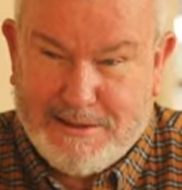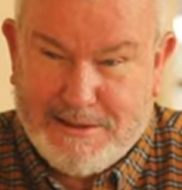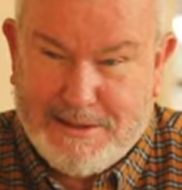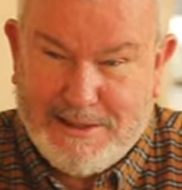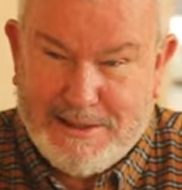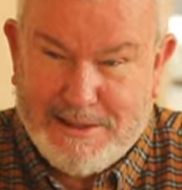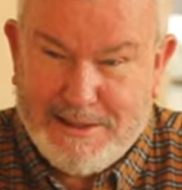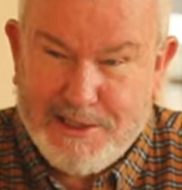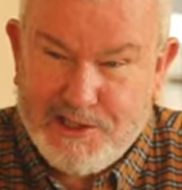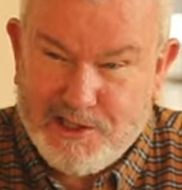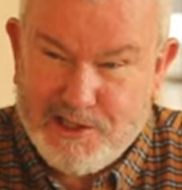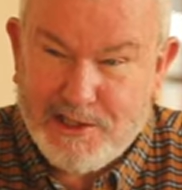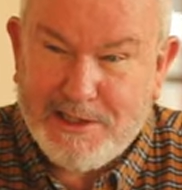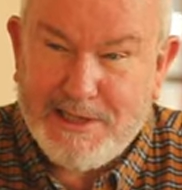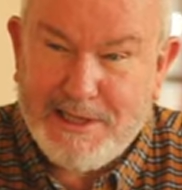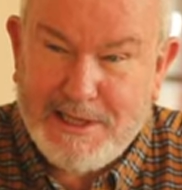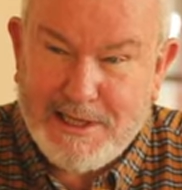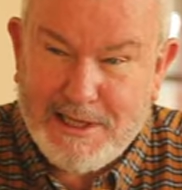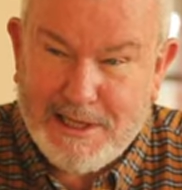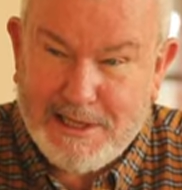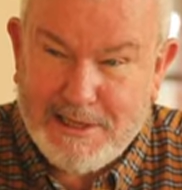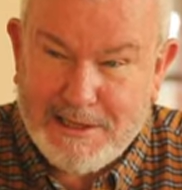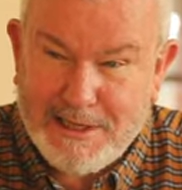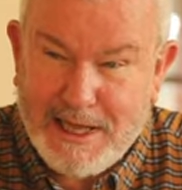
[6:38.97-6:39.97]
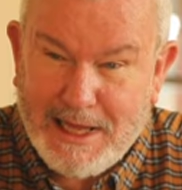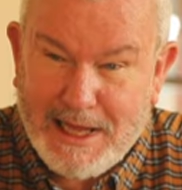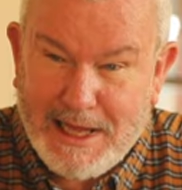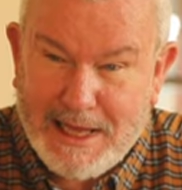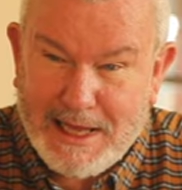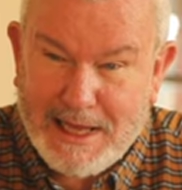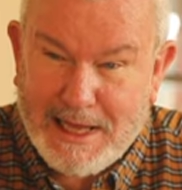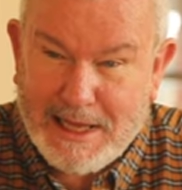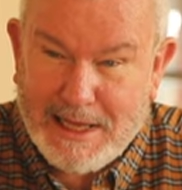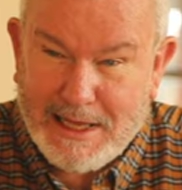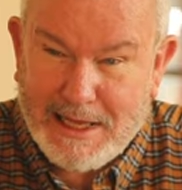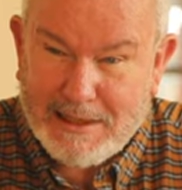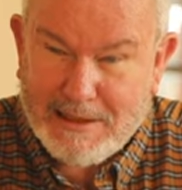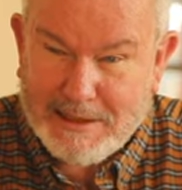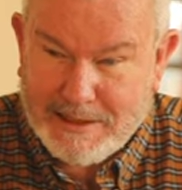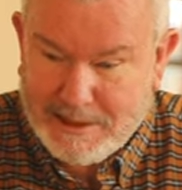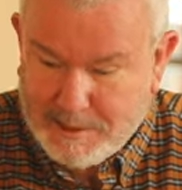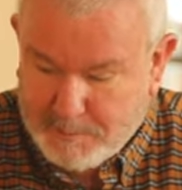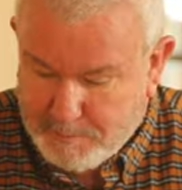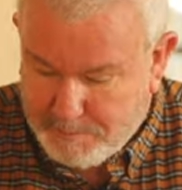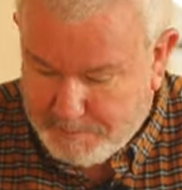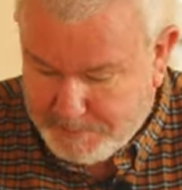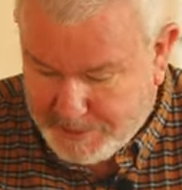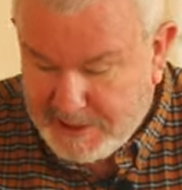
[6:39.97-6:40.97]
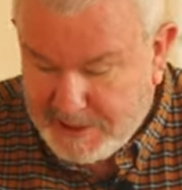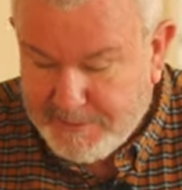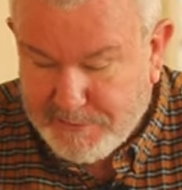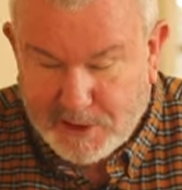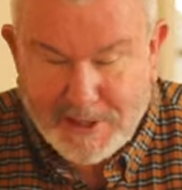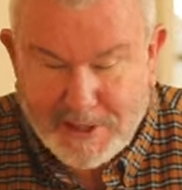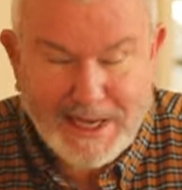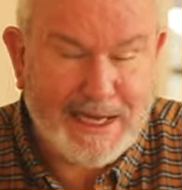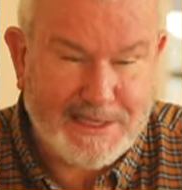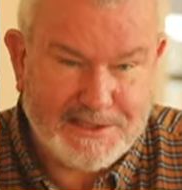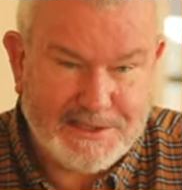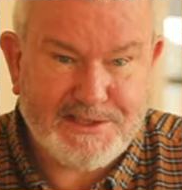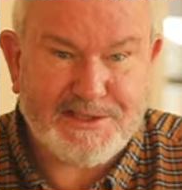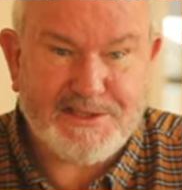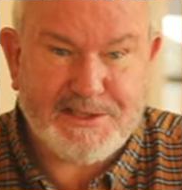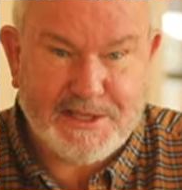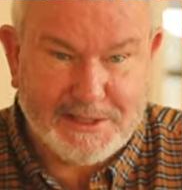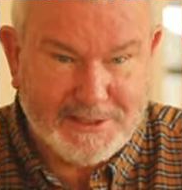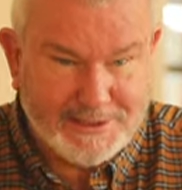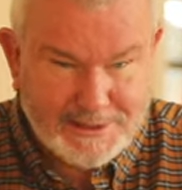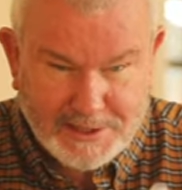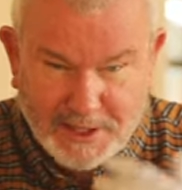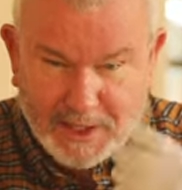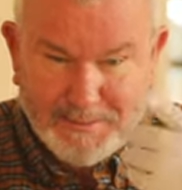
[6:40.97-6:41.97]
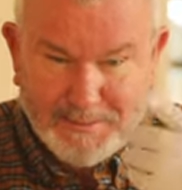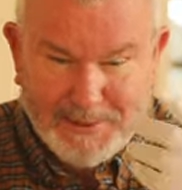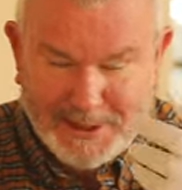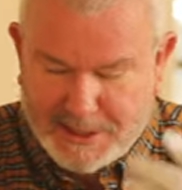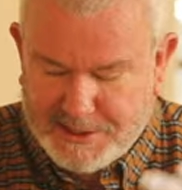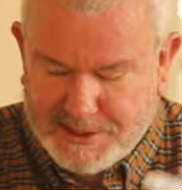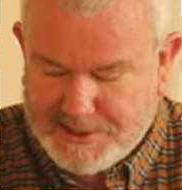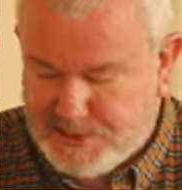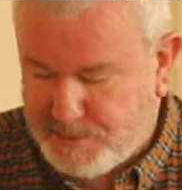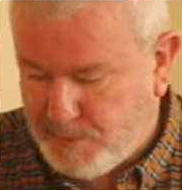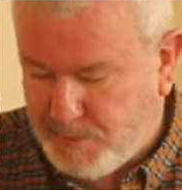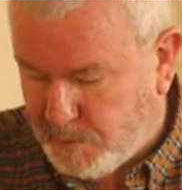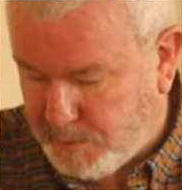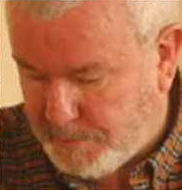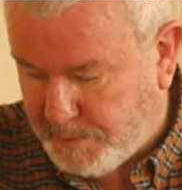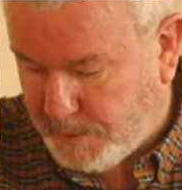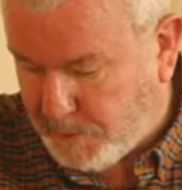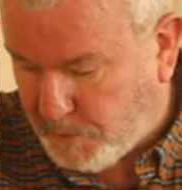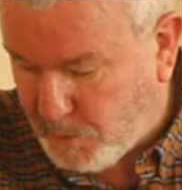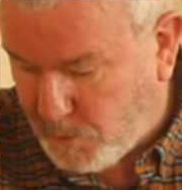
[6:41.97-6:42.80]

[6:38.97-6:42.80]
initially beaver hats, the top hats would have been